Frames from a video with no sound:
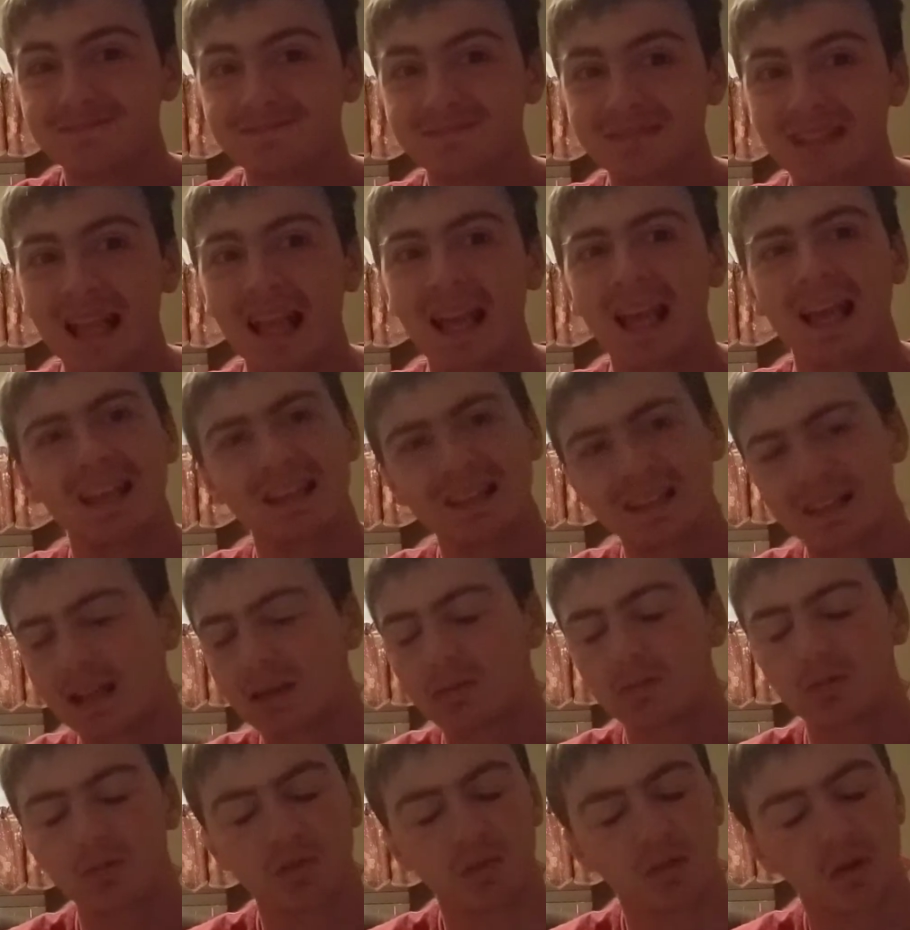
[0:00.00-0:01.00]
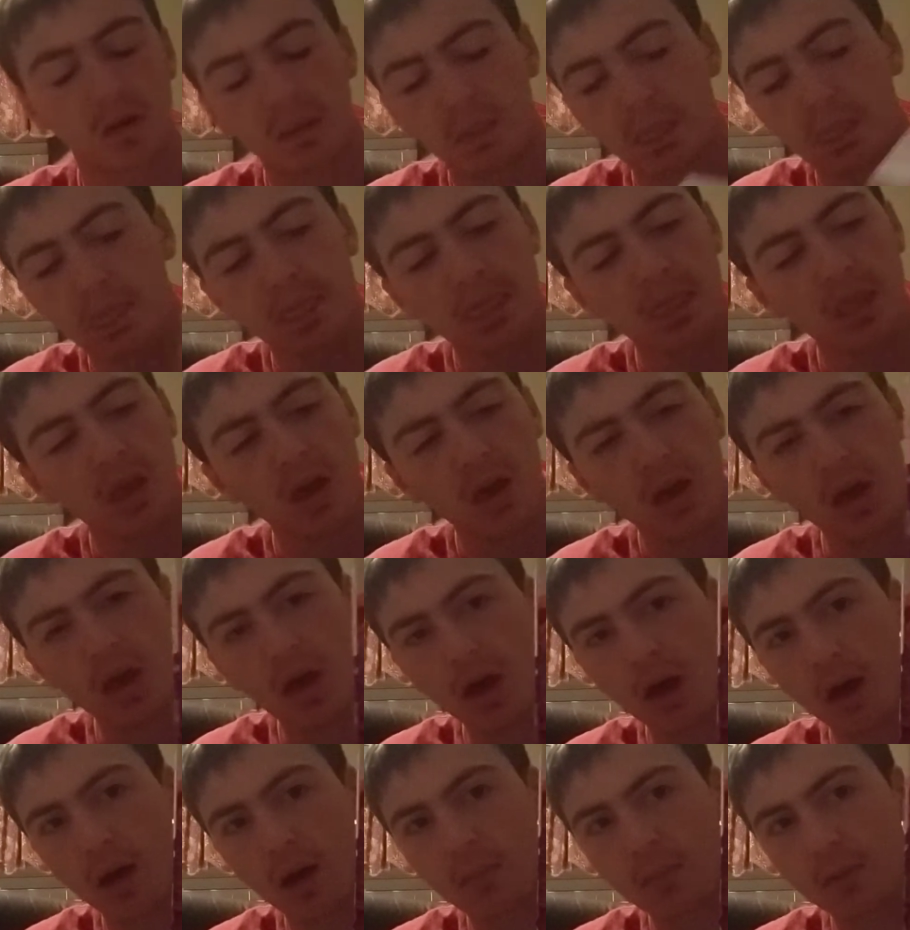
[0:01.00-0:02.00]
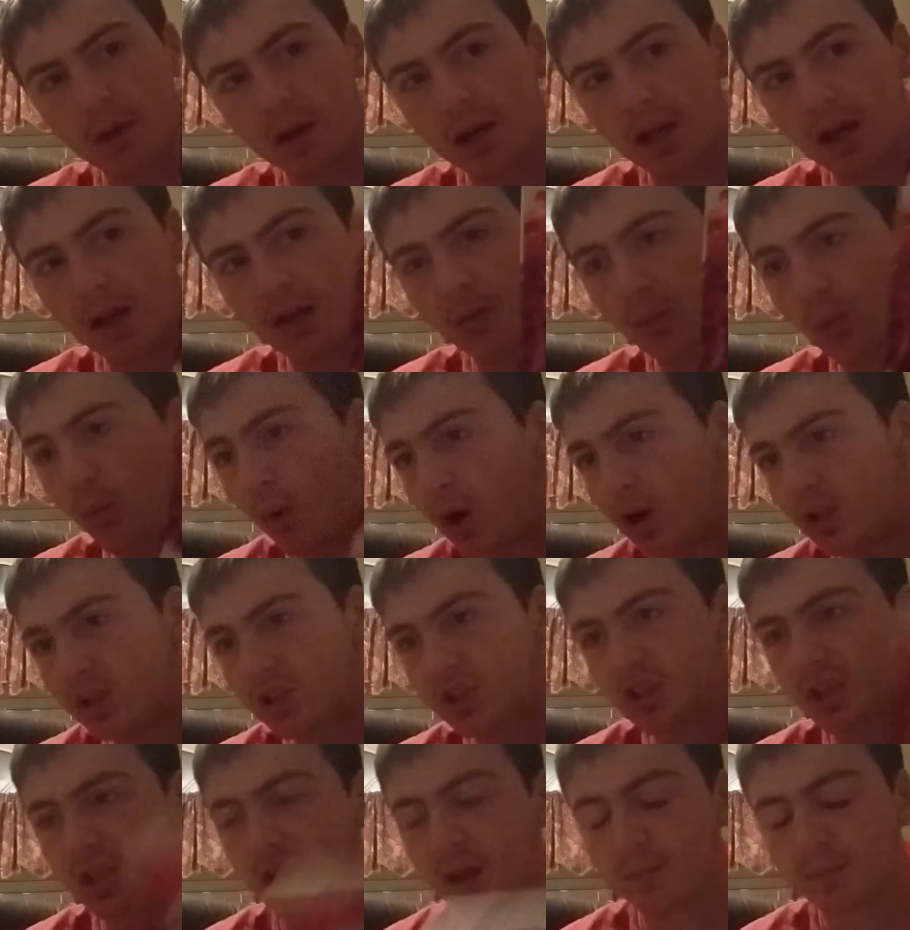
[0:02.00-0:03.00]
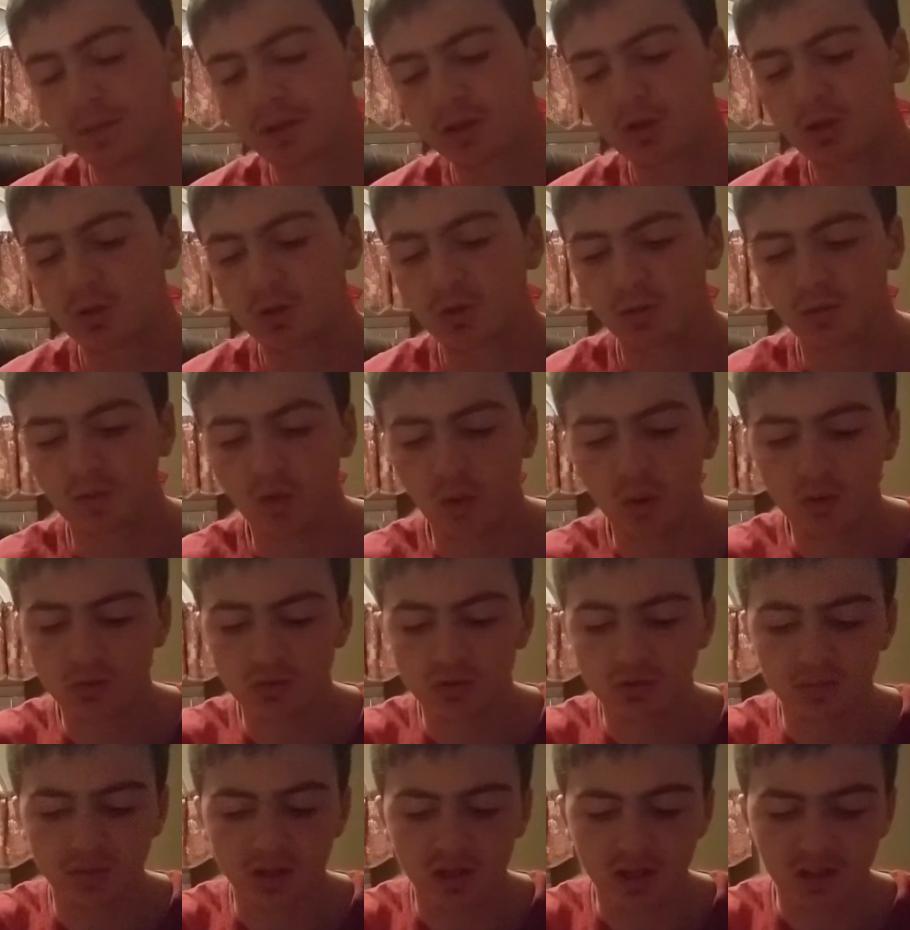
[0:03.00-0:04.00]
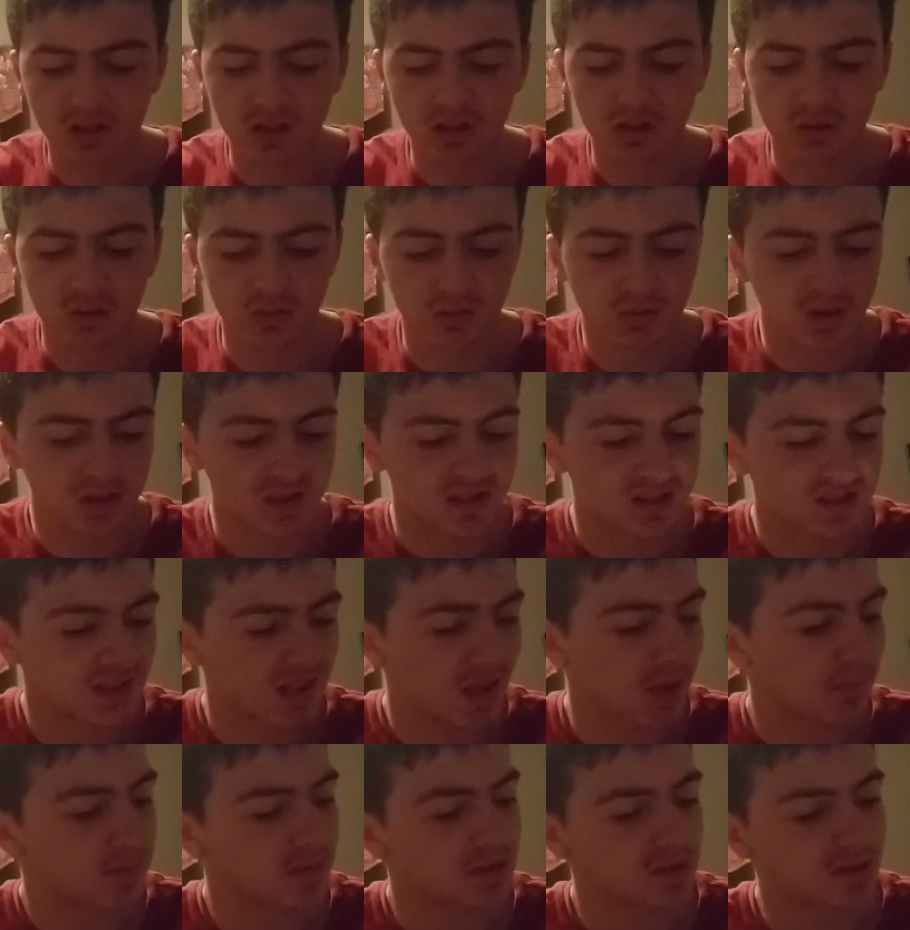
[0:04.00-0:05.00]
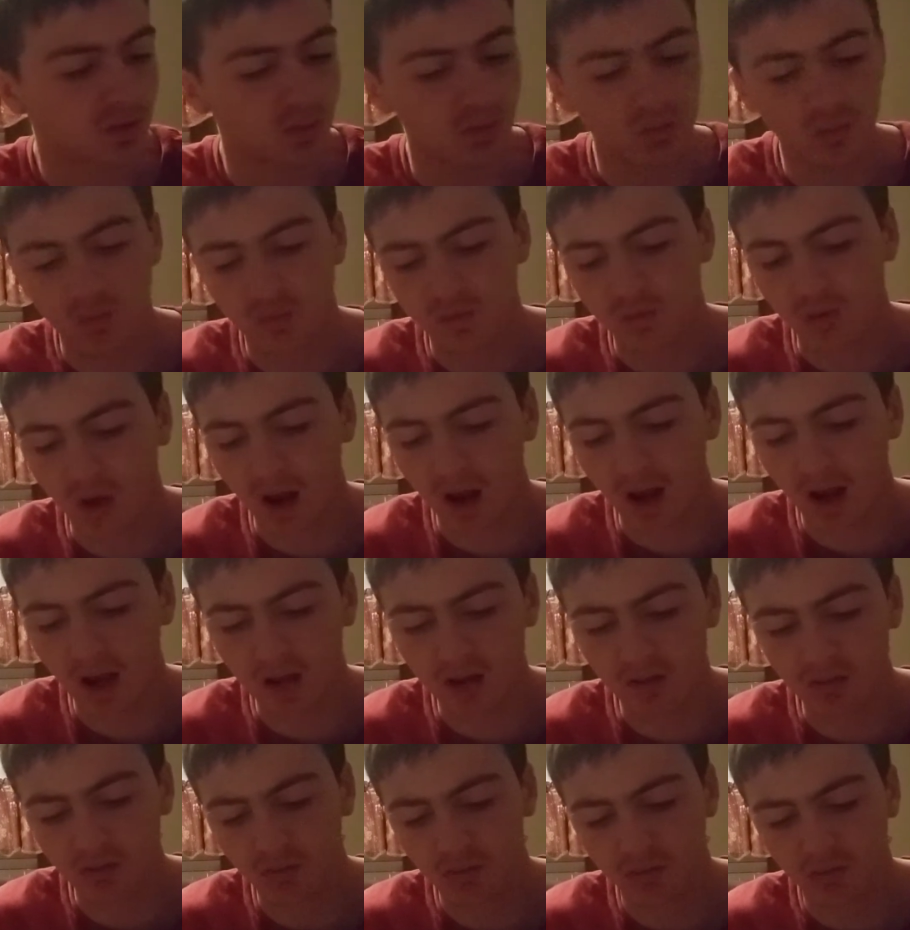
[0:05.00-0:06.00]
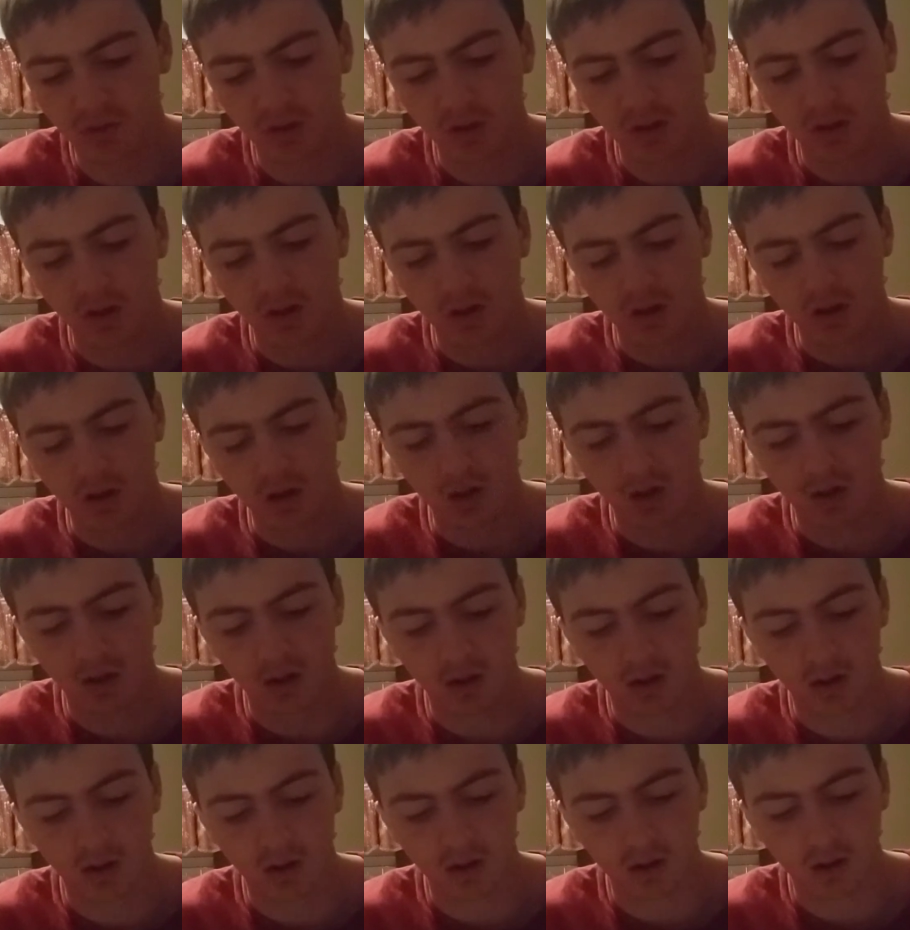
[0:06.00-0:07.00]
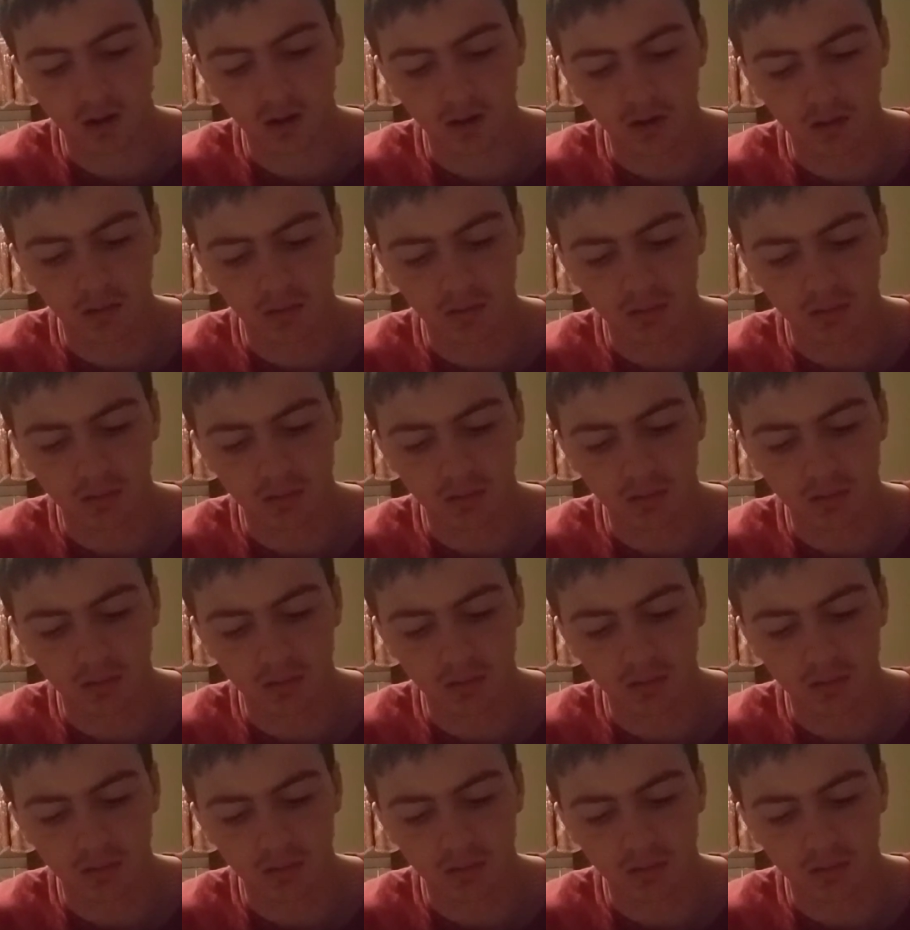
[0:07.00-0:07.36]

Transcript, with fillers: So that was fun. Uh, but I watched an episode of Ultraman Q. This is episode 5. Uh,